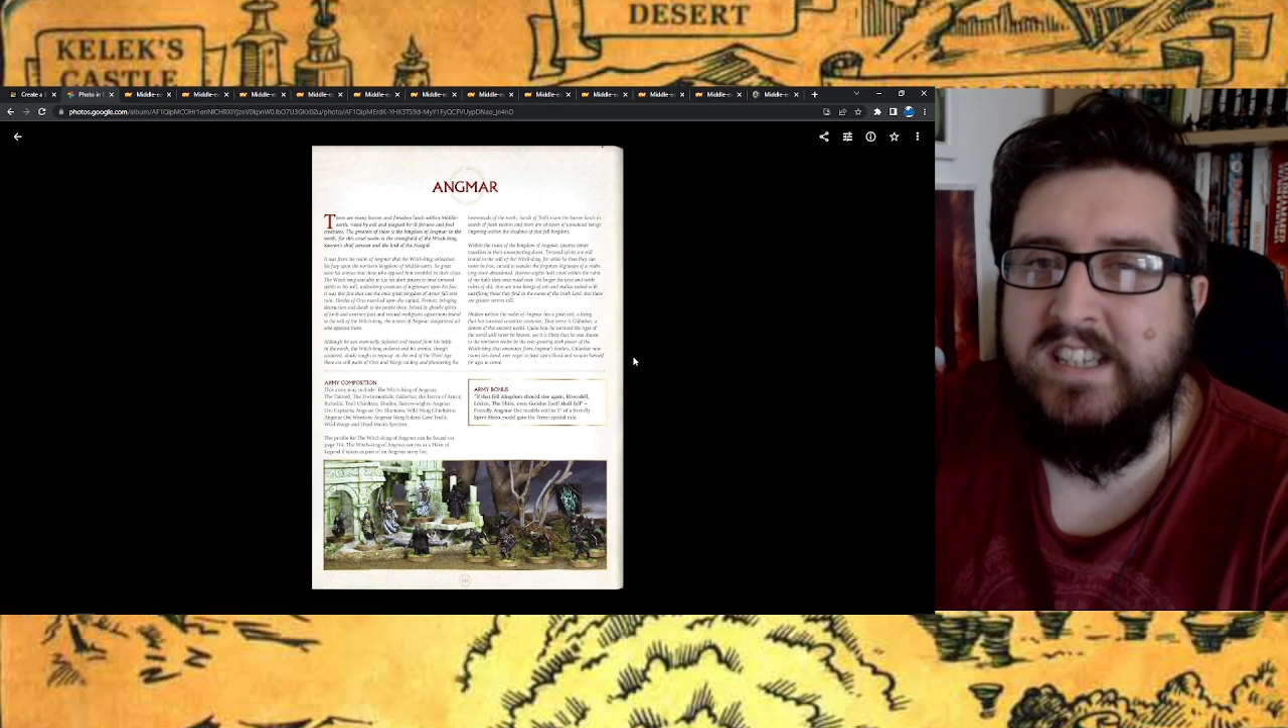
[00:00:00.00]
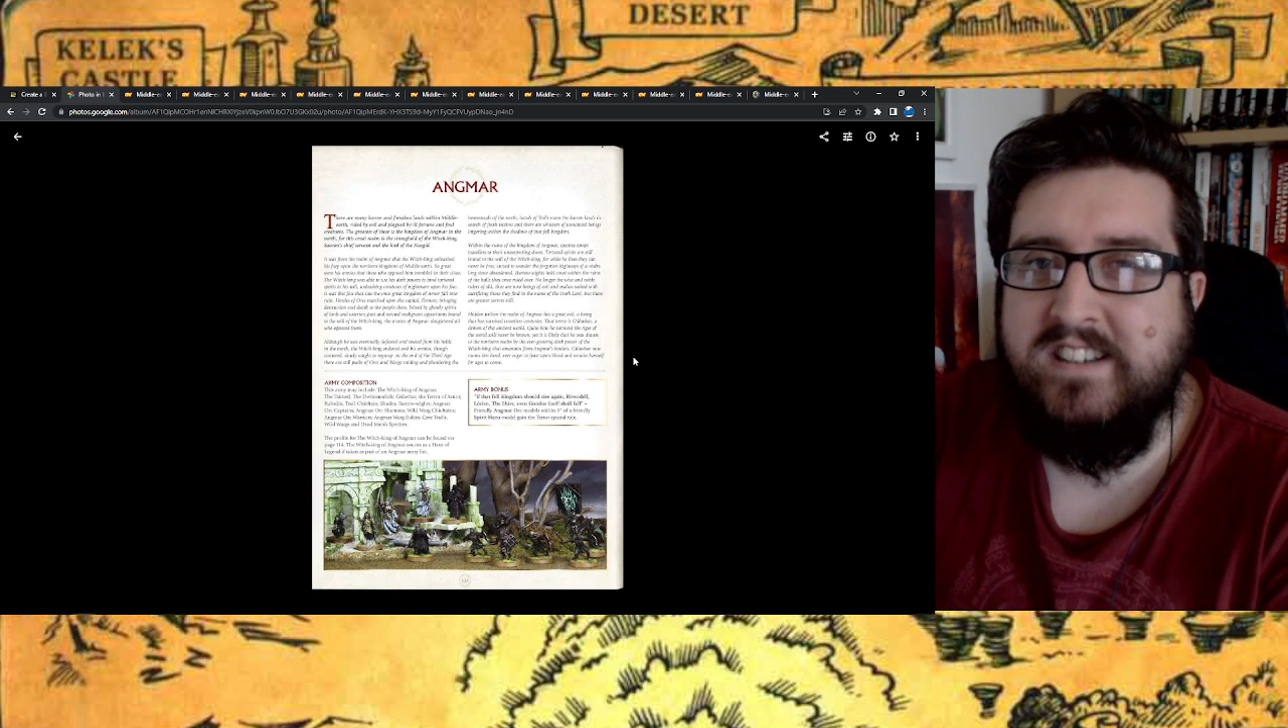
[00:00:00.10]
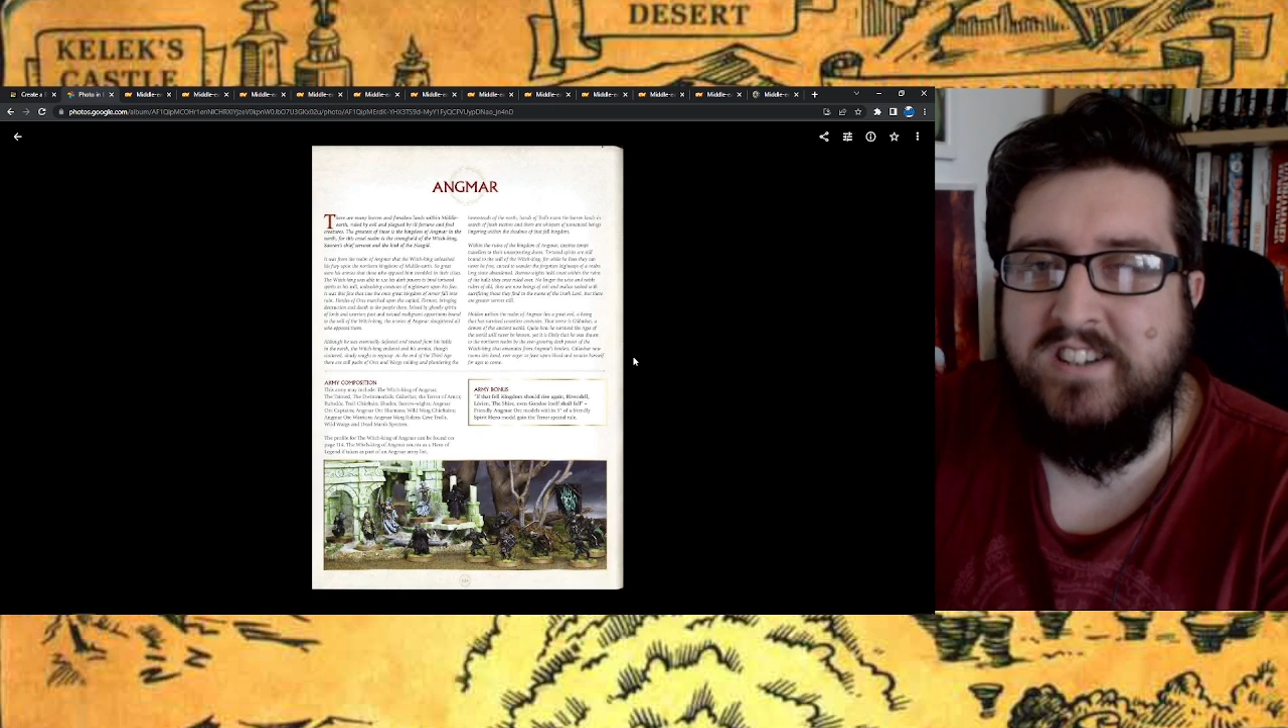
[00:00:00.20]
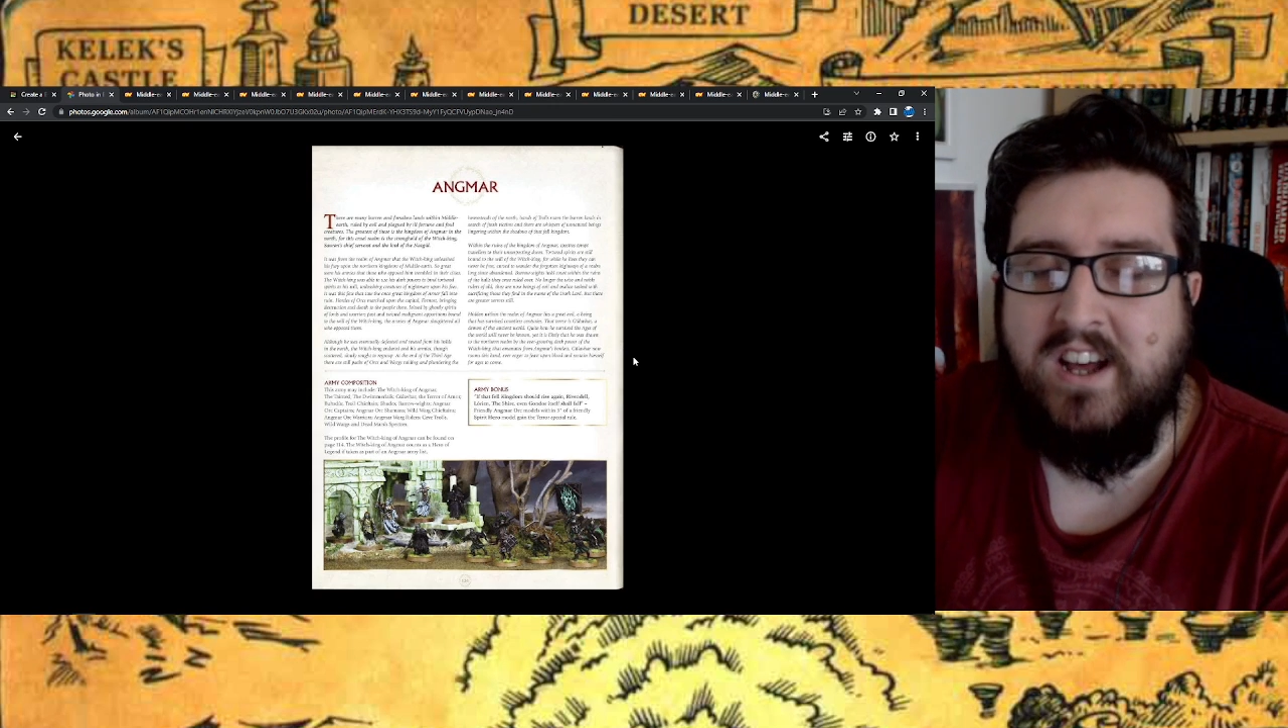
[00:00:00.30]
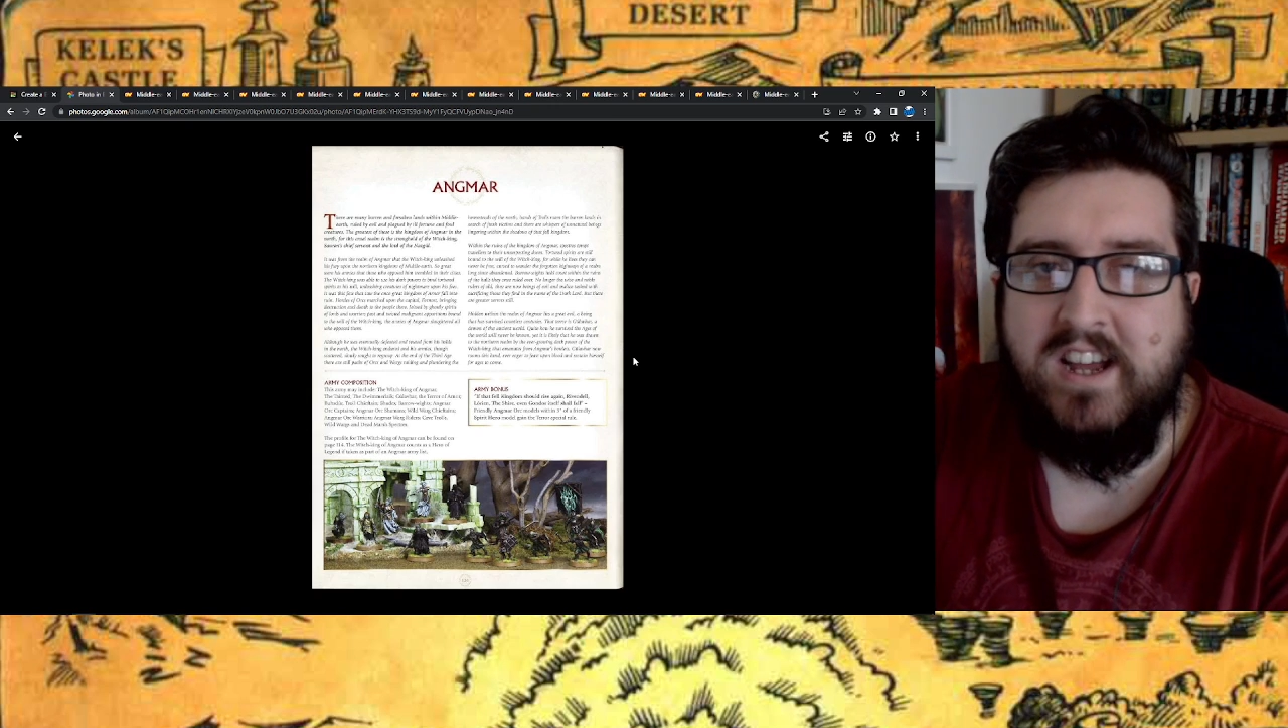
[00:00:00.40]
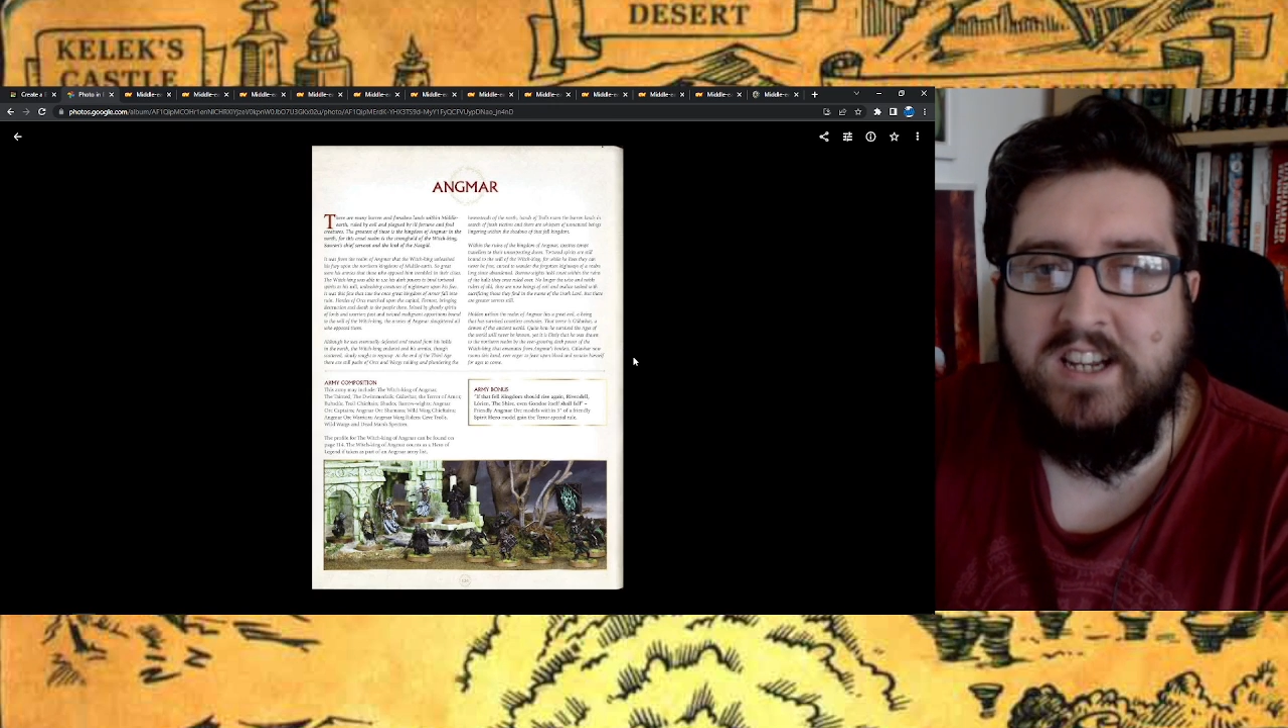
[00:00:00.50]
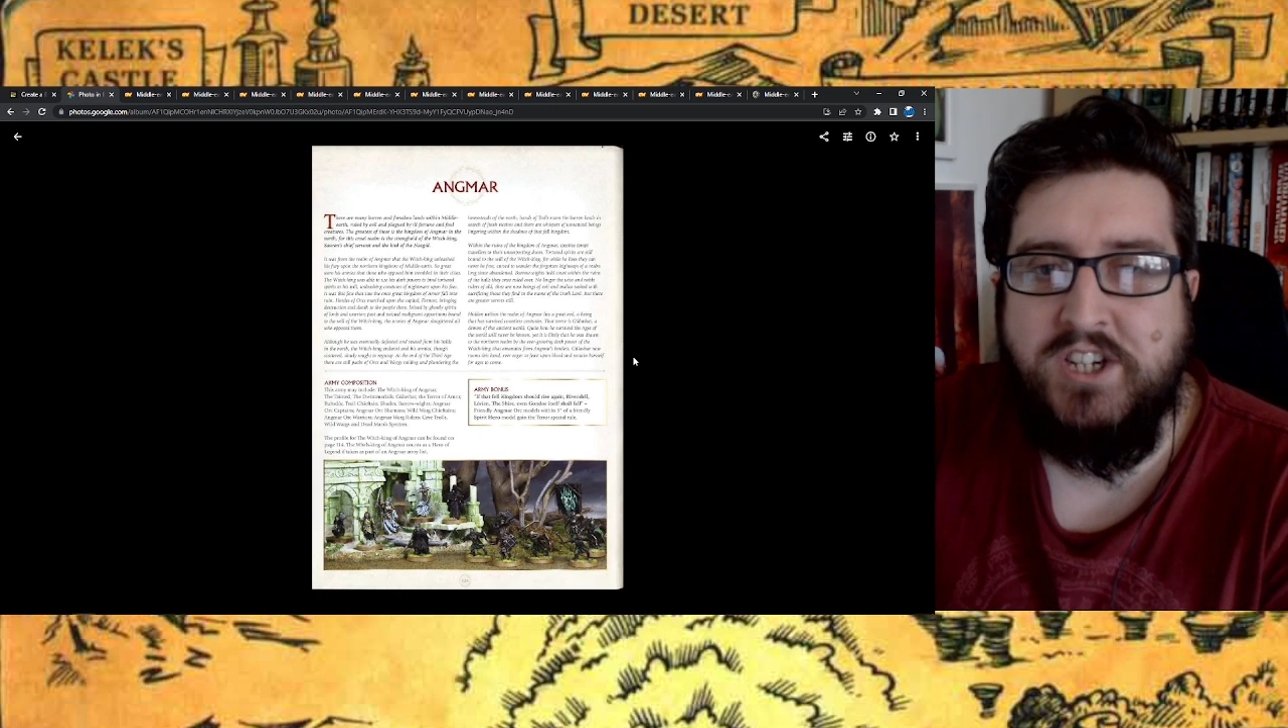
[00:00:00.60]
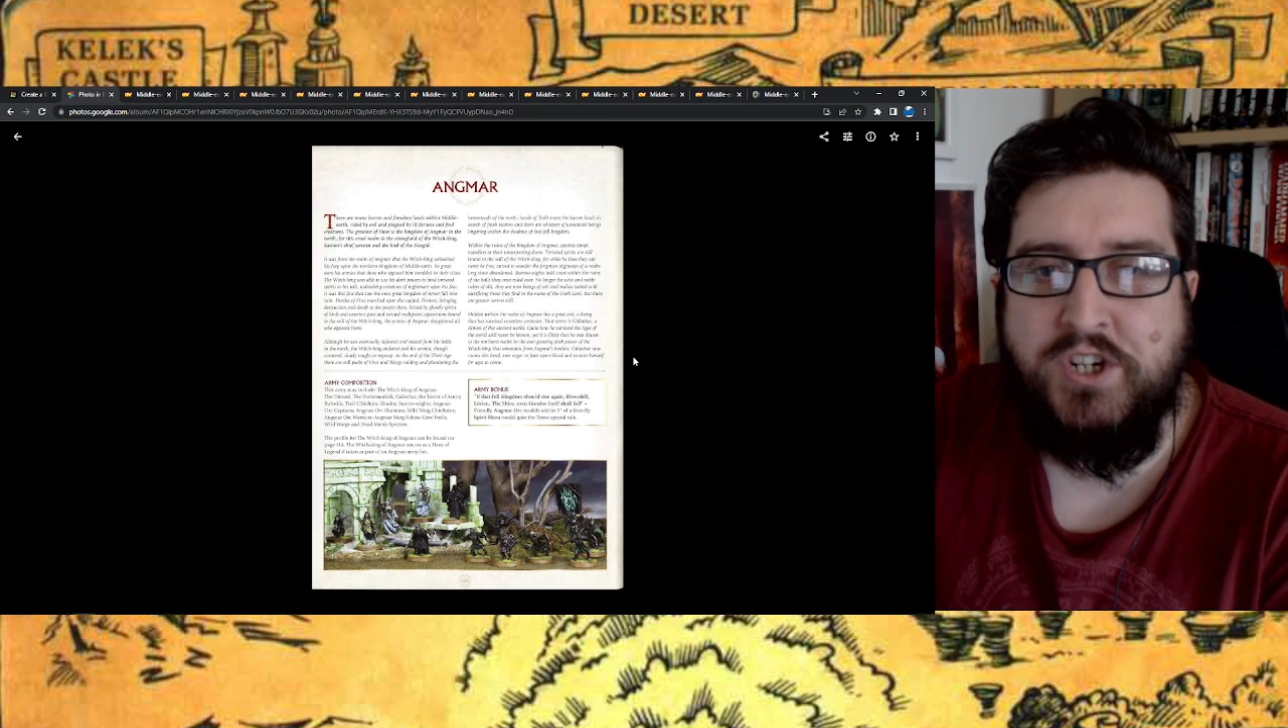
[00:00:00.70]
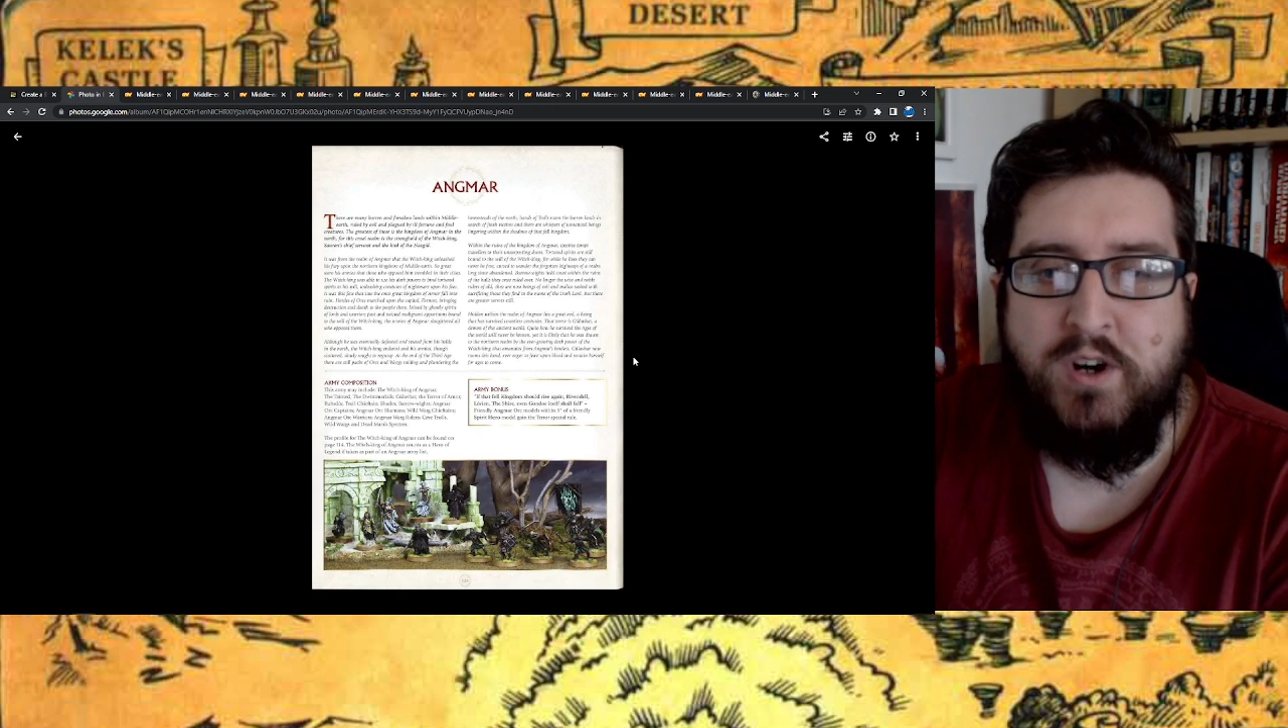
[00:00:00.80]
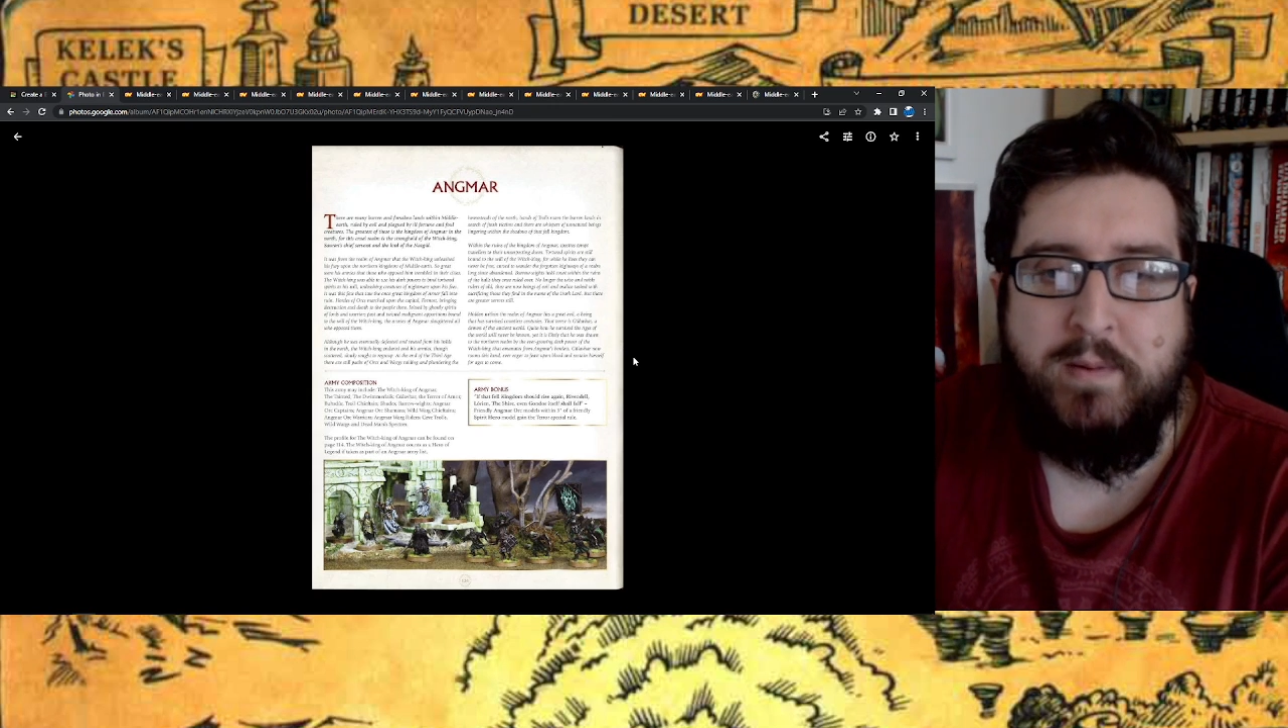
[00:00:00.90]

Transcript: entirely sure